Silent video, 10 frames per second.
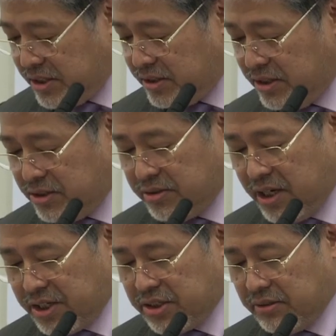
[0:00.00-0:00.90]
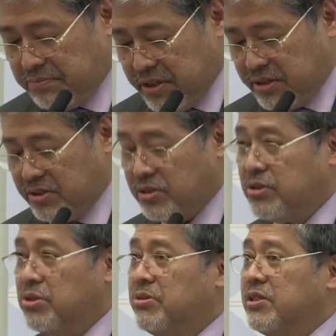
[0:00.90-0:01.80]
as international peace and
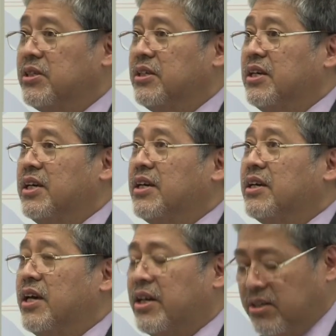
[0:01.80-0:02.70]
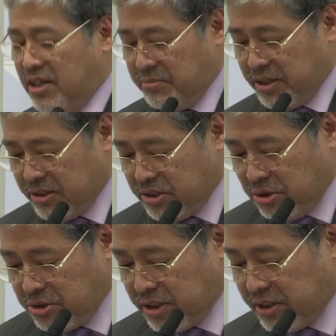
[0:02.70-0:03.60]
security, economic and
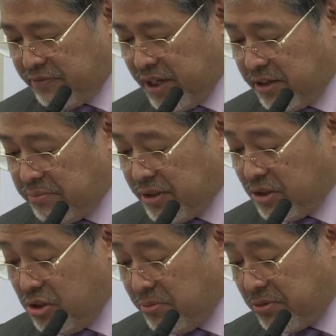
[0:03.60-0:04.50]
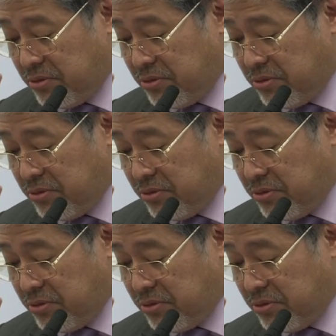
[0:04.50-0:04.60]
social development, human